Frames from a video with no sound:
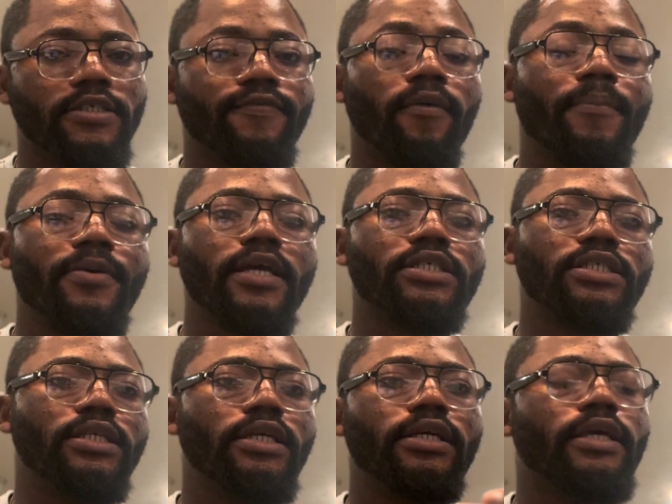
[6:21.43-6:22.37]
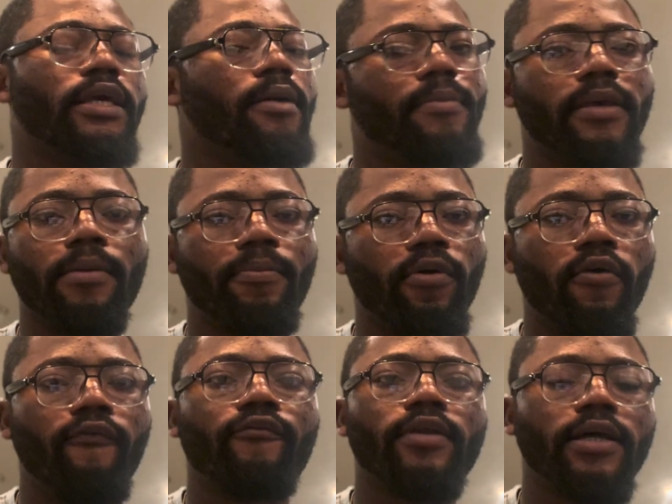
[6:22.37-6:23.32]
For PhD, it can be
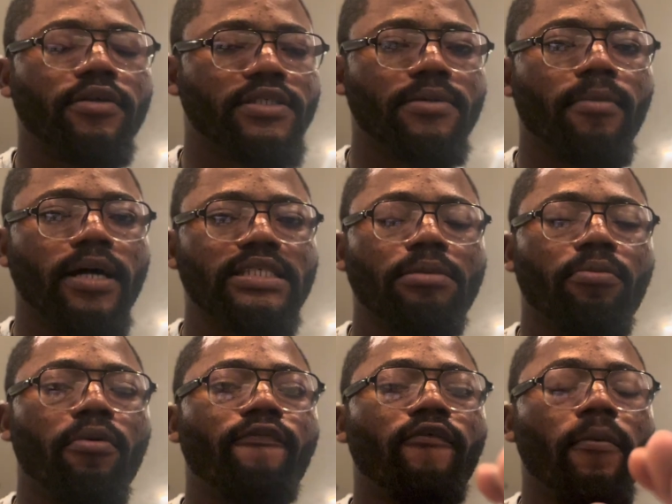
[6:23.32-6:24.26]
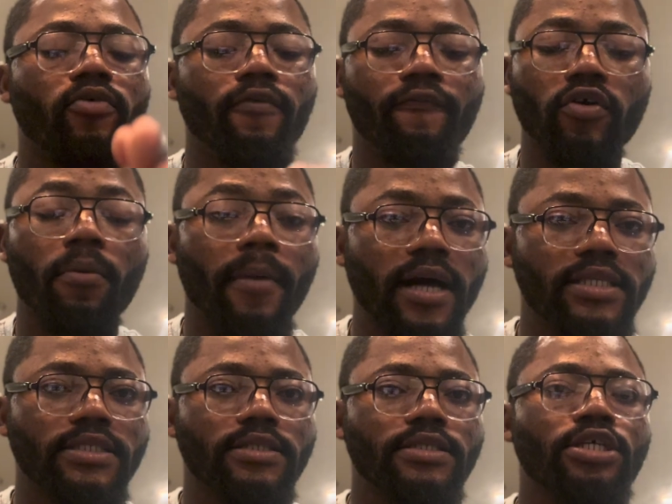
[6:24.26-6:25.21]
above. That doesn't matter. But for your
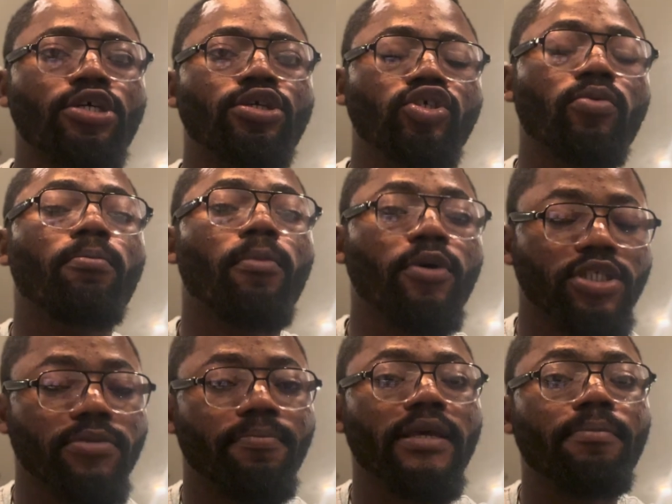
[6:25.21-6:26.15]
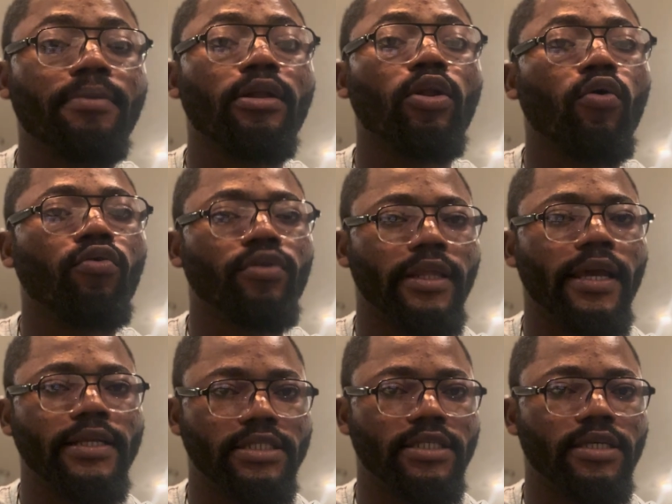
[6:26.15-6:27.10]
masters, you must be below
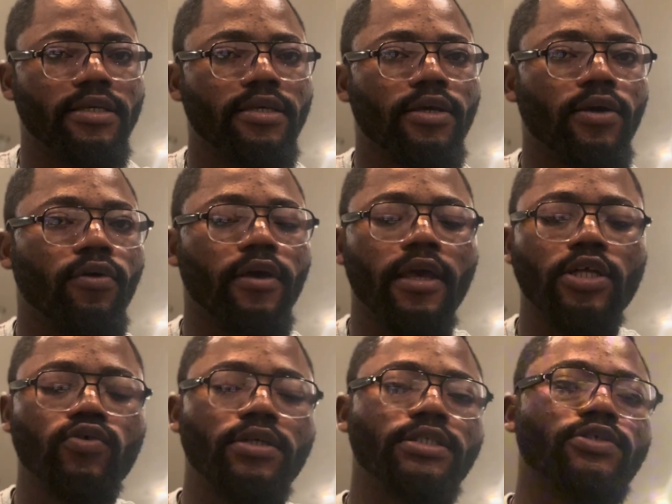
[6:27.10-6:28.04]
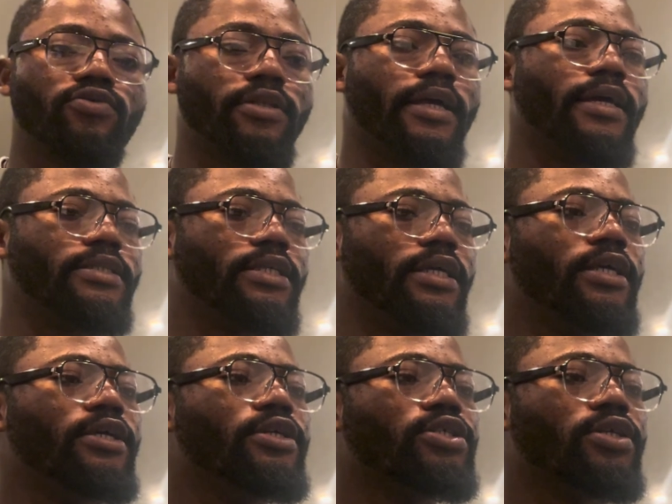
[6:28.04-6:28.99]
30. Okay, 20 to 30.
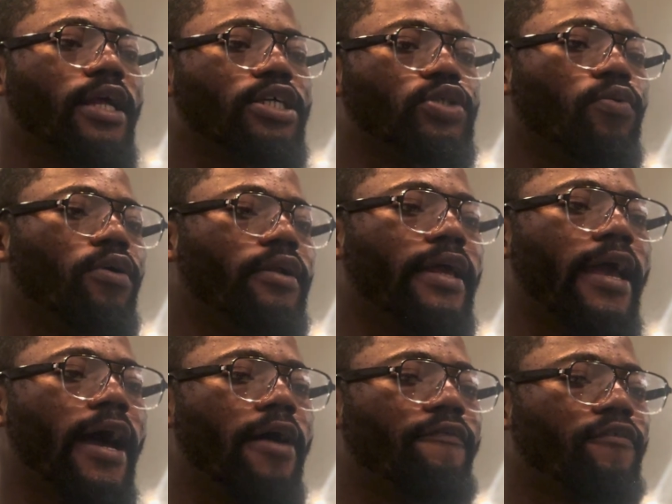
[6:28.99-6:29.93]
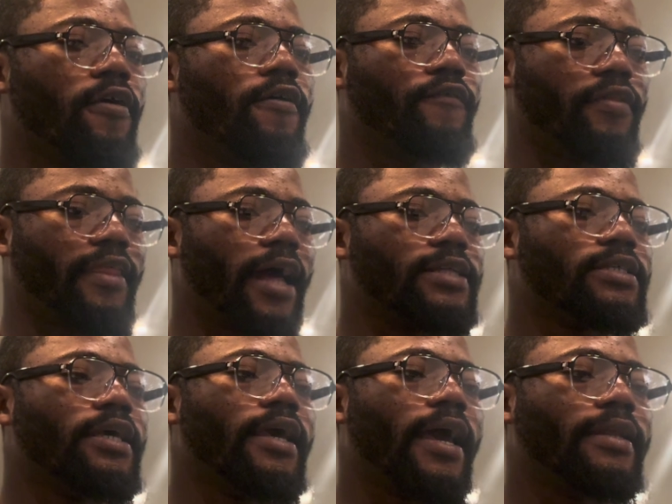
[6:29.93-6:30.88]
So that's what they have for that.
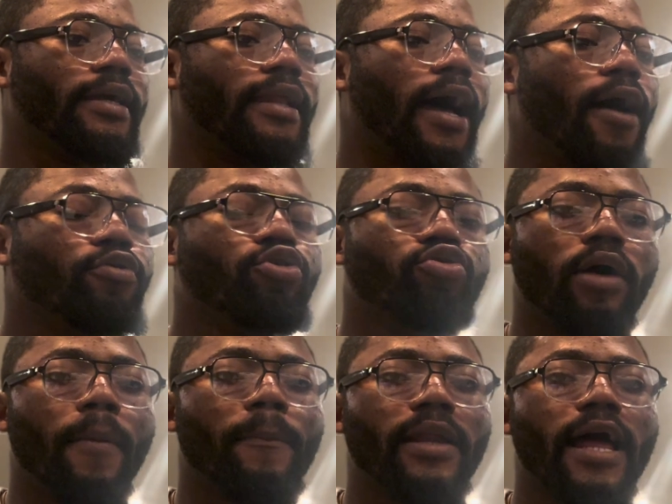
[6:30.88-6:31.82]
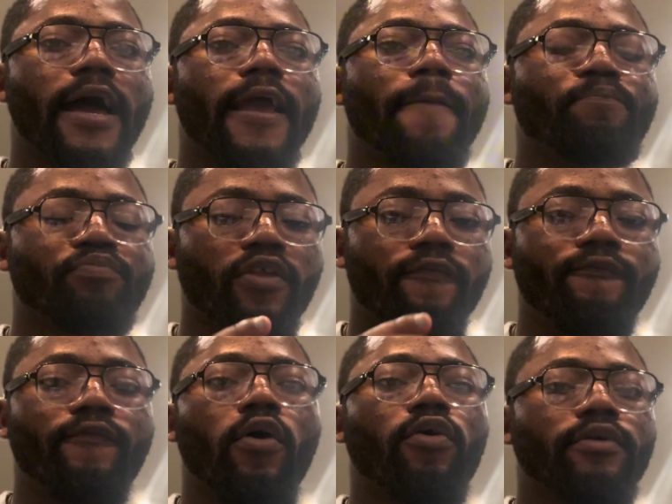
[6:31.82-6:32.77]
And then how do you apply
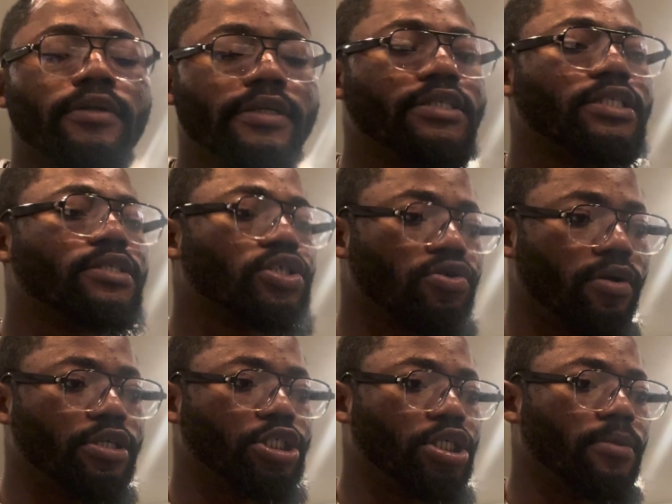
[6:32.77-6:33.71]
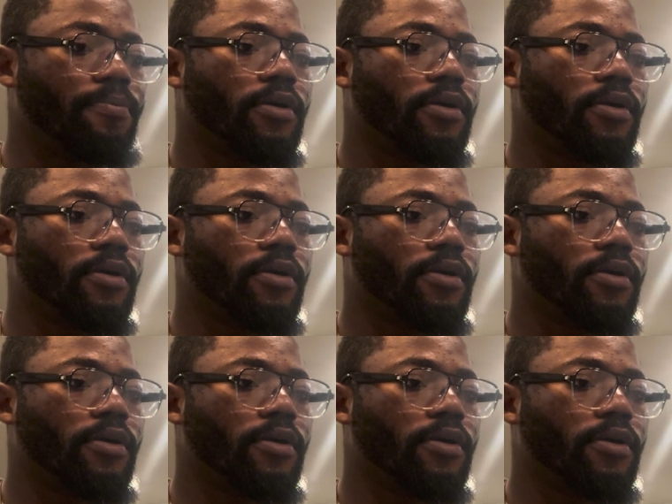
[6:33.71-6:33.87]
for this scholarship?